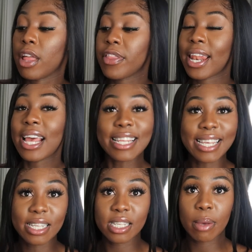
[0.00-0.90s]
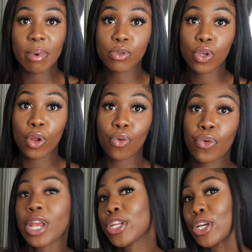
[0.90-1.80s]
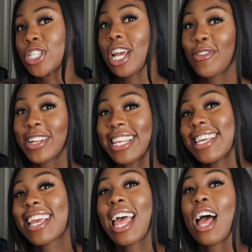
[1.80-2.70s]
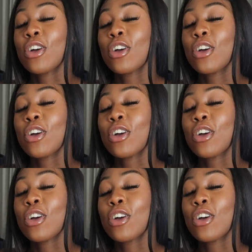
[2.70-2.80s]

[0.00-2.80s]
And then I needed them. I was going on radio, shout out Malik.